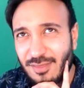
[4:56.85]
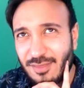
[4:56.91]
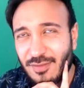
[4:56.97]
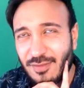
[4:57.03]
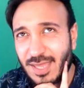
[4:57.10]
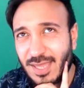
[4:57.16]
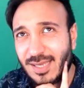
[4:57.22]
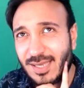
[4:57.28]
I
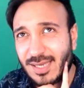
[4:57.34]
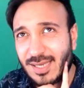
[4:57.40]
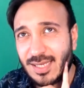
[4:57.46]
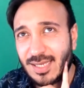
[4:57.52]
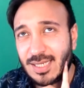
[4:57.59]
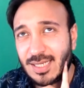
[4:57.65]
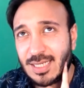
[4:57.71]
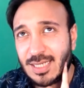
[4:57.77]

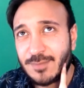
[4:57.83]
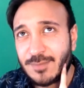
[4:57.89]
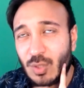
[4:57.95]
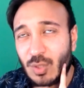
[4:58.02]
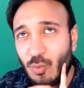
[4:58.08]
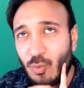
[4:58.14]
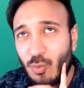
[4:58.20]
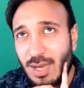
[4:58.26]
think
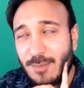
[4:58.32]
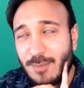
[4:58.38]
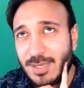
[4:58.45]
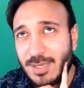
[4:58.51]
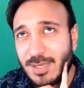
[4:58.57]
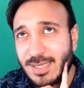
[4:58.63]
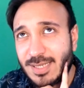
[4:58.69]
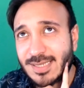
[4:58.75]
what
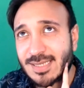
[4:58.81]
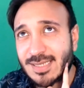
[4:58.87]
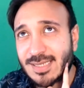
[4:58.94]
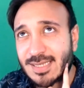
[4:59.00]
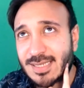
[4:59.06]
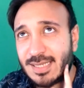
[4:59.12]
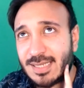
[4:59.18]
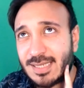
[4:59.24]
happened
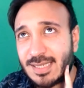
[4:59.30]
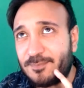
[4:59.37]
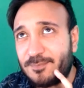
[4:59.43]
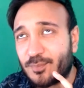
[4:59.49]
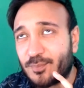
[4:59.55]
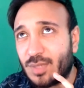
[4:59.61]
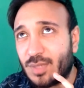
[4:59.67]
is that